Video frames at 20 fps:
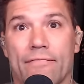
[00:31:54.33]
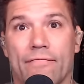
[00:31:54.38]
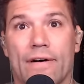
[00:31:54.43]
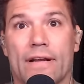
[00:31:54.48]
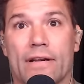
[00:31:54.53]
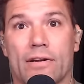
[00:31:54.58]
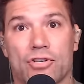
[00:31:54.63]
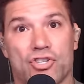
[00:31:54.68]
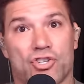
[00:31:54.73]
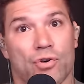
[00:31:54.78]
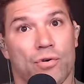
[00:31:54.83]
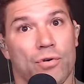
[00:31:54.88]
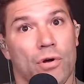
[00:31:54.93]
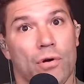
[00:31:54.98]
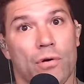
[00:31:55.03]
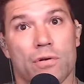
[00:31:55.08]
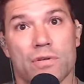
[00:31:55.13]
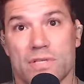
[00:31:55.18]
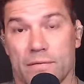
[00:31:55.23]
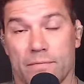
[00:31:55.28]
fight on short
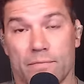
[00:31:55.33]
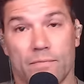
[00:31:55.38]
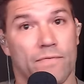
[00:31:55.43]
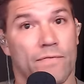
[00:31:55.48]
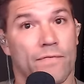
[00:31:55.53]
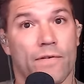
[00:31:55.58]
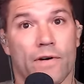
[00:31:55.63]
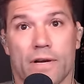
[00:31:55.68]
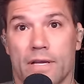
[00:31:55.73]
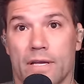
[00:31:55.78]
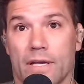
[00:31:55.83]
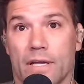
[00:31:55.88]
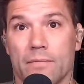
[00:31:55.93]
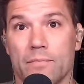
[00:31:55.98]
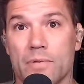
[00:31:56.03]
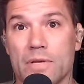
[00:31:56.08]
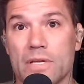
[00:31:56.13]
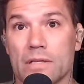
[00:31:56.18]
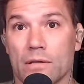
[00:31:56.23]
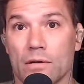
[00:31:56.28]
notice and fucking
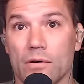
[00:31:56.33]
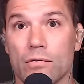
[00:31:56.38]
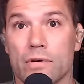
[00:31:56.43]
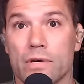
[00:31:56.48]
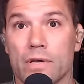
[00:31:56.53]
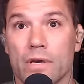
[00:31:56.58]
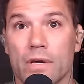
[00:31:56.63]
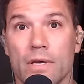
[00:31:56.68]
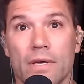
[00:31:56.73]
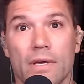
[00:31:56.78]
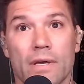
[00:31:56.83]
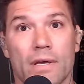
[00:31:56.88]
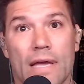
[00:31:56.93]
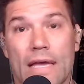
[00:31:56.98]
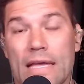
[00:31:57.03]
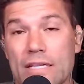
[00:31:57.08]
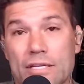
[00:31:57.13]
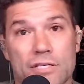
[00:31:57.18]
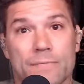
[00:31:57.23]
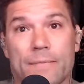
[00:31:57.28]
beat Luke.
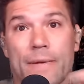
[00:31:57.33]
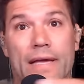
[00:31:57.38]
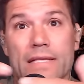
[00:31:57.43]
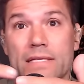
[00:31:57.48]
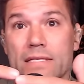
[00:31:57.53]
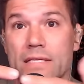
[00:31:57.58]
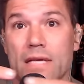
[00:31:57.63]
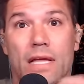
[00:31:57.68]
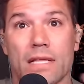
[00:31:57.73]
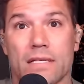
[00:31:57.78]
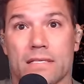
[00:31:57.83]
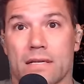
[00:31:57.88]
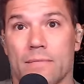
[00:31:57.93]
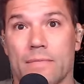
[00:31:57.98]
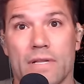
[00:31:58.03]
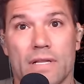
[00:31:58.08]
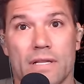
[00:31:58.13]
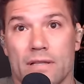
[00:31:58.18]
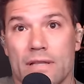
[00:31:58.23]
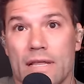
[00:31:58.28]
It just made sense. I
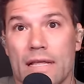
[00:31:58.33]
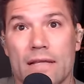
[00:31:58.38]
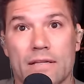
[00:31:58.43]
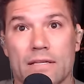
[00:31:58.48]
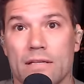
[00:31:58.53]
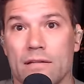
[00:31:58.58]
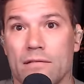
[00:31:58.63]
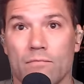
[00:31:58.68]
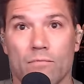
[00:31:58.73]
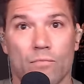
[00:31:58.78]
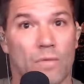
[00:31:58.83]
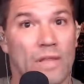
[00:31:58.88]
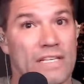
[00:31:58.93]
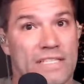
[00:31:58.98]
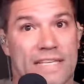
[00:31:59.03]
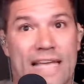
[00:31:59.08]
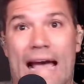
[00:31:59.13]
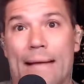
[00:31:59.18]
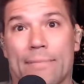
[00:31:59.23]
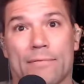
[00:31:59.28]
mean, it, yeah, let's
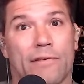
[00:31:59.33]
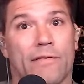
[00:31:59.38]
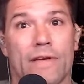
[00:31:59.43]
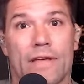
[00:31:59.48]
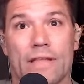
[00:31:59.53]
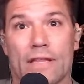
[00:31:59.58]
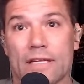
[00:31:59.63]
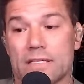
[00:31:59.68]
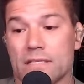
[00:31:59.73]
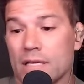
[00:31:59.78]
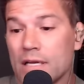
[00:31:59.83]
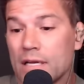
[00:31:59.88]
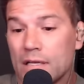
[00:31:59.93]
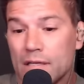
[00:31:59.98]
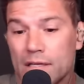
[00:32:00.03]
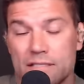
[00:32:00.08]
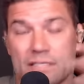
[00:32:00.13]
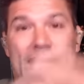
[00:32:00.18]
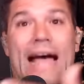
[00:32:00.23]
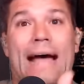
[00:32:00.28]
yeah. captivate. Let's
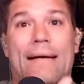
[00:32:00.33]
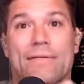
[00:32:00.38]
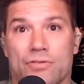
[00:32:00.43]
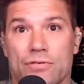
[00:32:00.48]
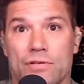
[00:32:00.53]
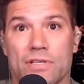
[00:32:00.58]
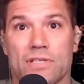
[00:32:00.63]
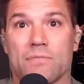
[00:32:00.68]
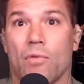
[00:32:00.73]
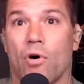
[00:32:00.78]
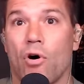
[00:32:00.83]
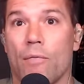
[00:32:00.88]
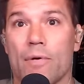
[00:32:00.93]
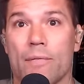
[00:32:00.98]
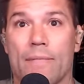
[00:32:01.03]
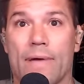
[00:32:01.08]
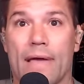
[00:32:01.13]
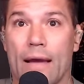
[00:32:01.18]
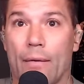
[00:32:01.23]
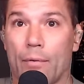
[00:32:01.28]
let's capture this
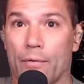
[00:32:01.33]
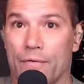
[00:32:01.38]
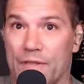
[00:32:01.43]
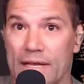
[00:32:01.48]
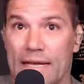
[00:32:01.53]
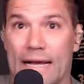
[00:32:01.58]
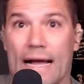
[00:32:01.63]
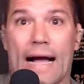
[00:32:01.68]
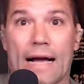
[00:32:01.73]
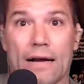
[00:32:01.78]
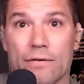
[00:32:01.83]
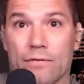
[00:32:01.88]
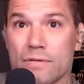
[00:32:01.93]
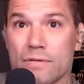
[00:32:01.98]
moment, man, with the guy who